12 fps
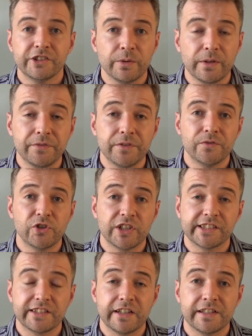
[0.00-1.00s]
So if you've
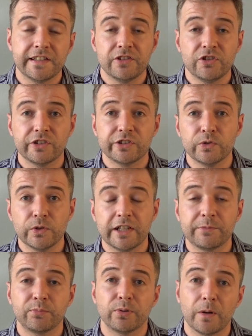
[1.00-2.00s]
just started, your school
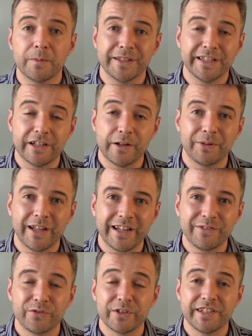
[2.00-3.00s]
has probably
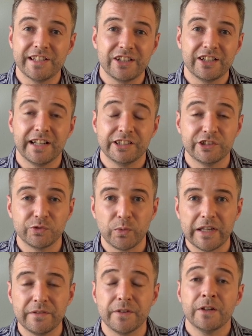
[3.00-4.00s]
applied for a teaching license
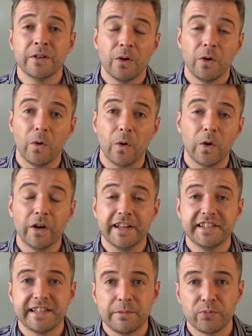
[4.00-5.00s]
waiver or
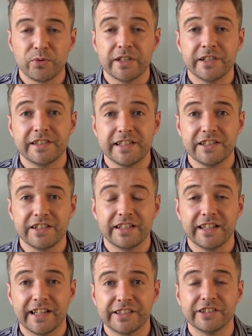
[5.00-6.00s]
a temporary teaching
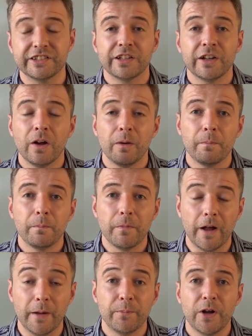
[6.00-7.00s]
license
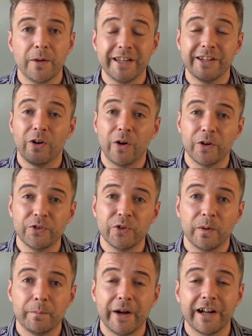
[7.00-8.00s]
permit on
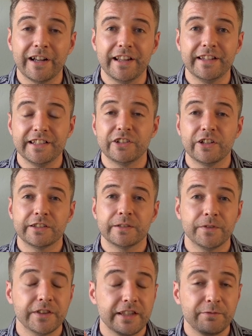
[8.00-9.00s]
your part, and it's not
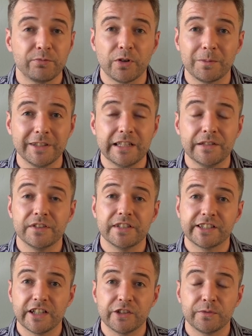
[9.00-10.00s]
something they probably even
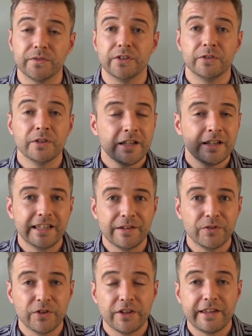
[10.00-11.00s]
discuss with you.
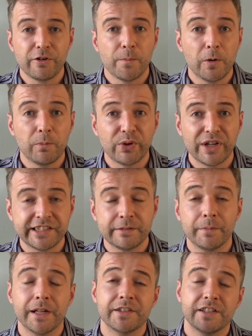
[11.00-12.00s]
Given that there are more
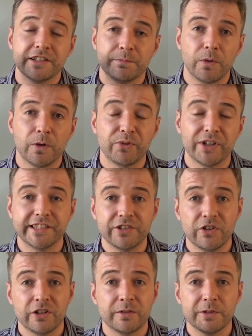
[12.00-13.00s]
pressing matters, more pressing
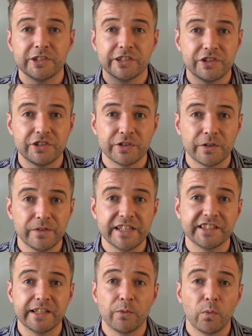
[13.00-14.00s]
documents such as your
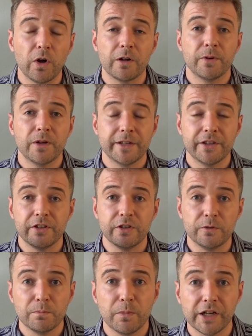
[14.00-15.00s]
visa and work permit that
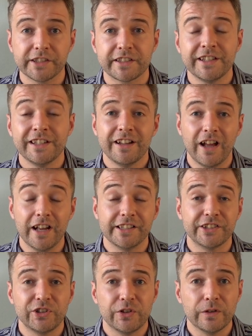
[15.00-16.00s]
you must
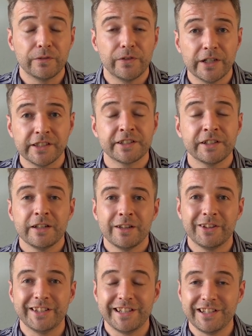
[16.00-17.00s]
secure first,
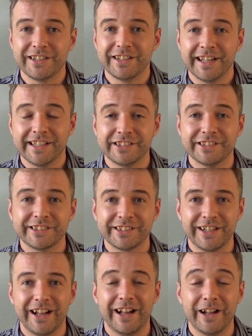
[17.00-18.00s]
the teaching license
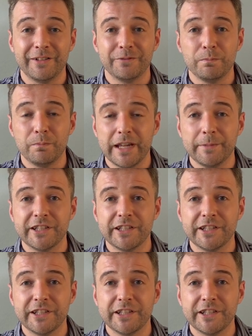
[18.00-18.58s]
may